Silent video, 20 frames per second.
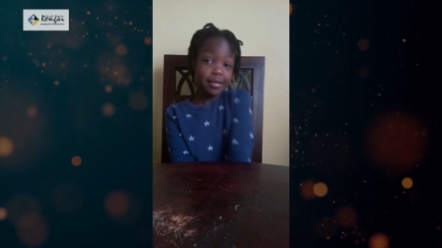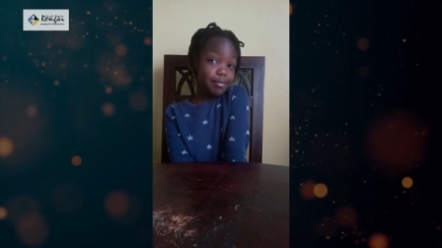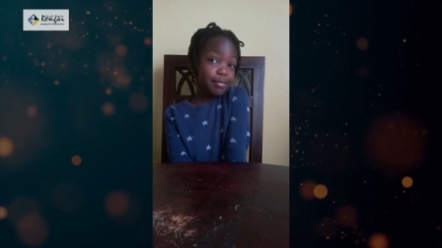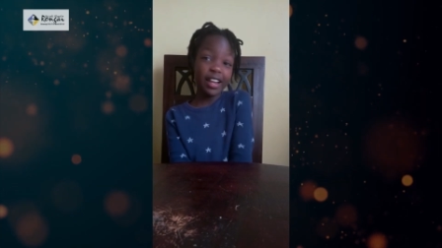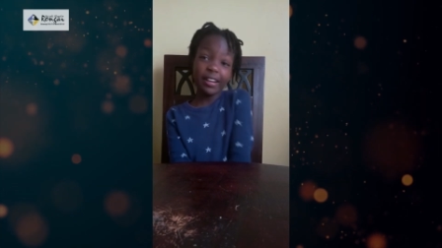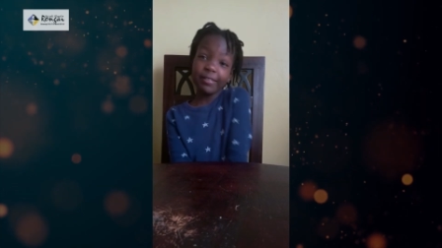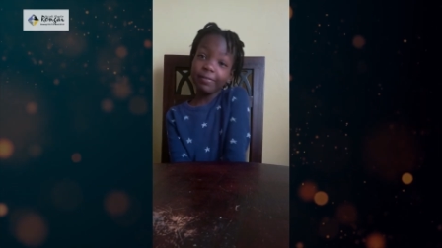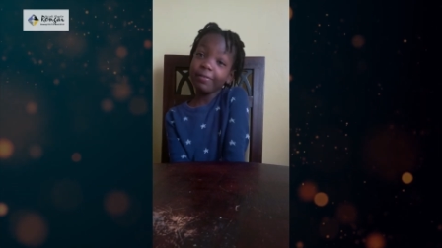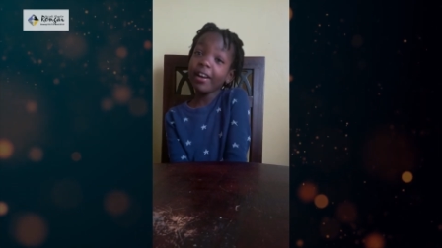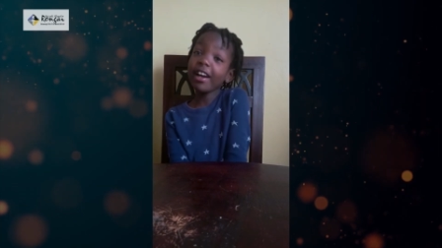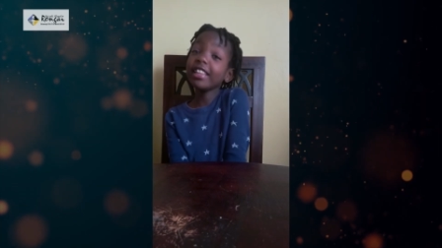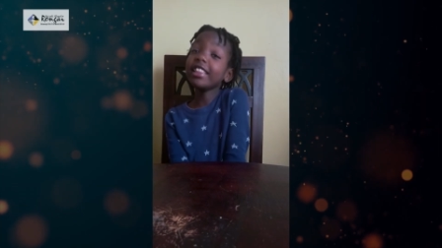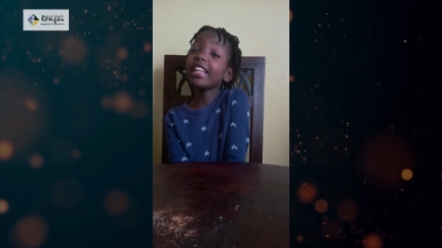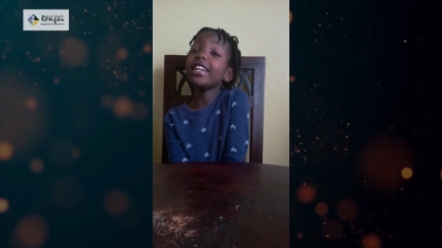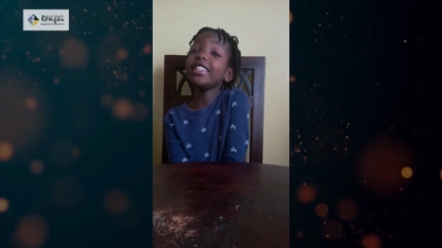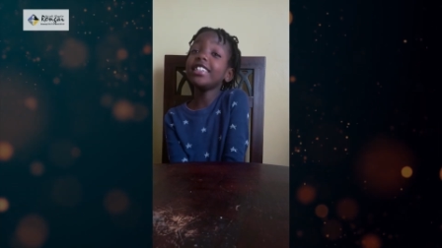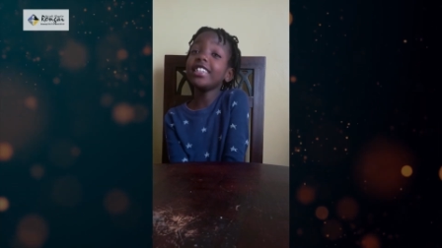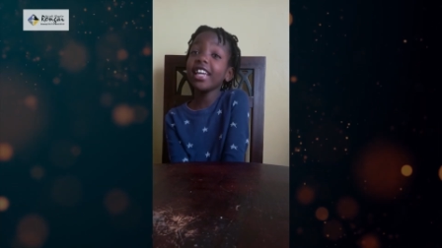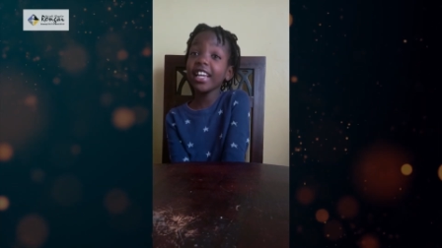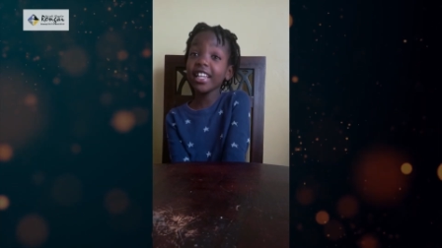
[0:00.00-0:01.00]
My
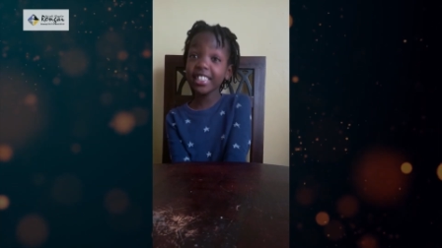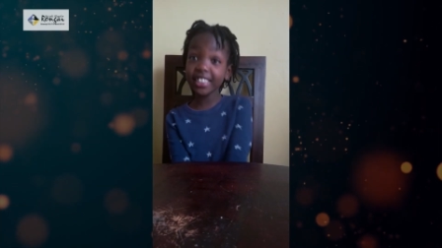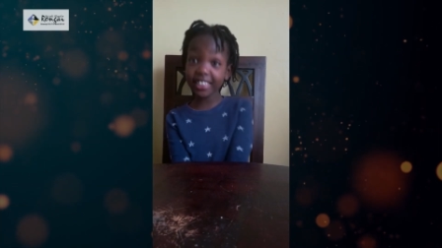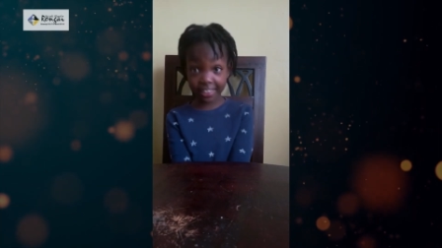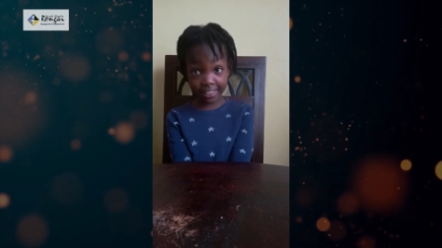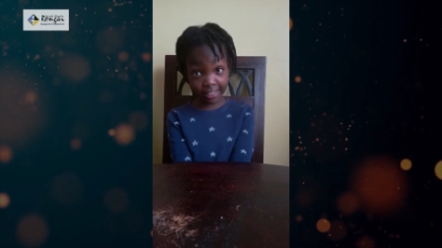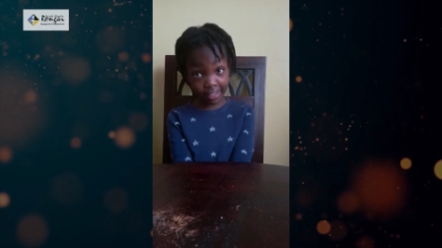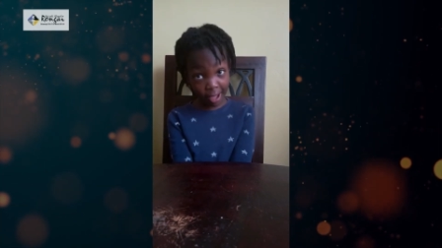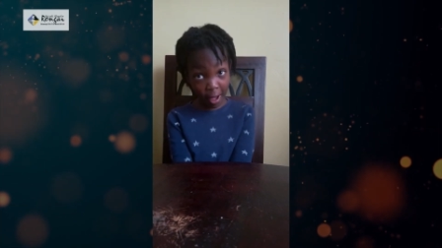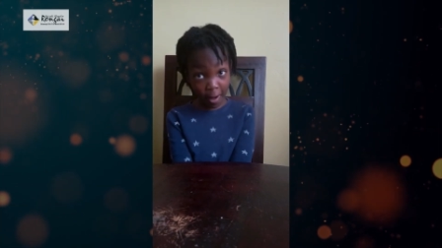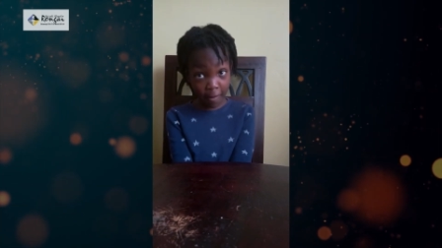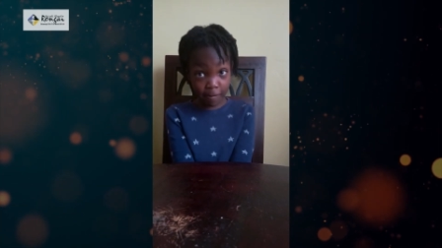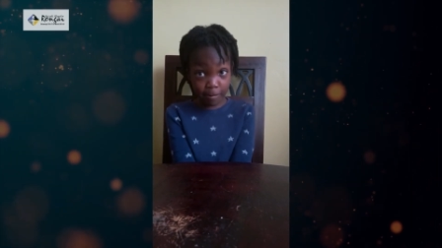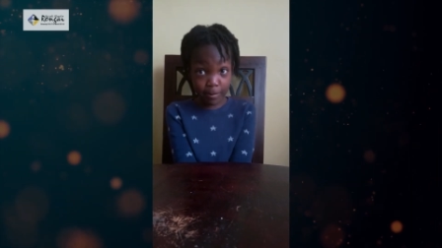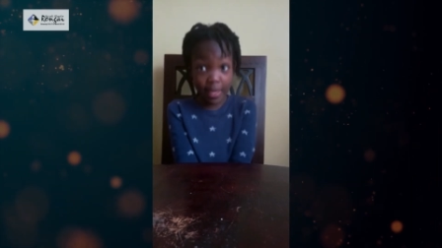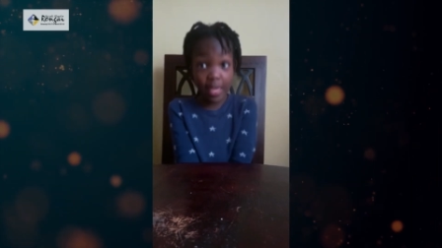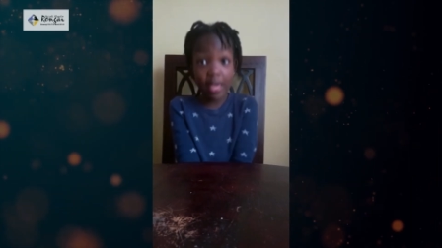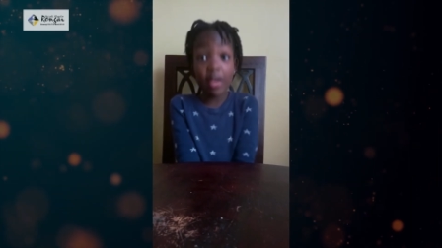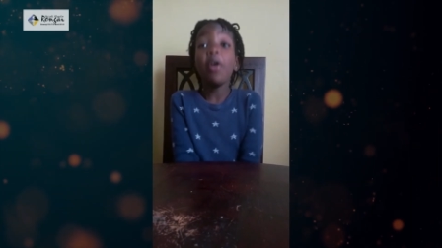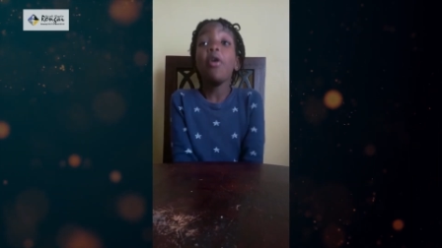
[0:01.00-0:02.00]
father takes care of
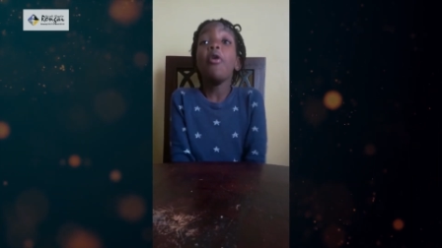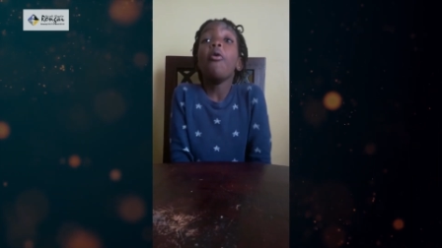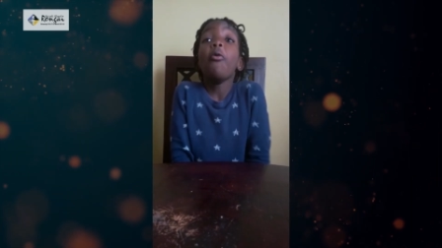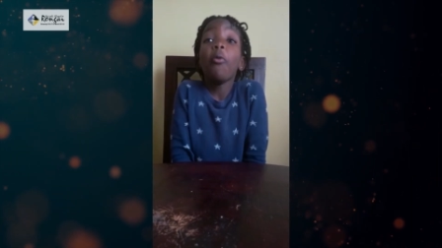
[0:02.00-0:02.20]
me.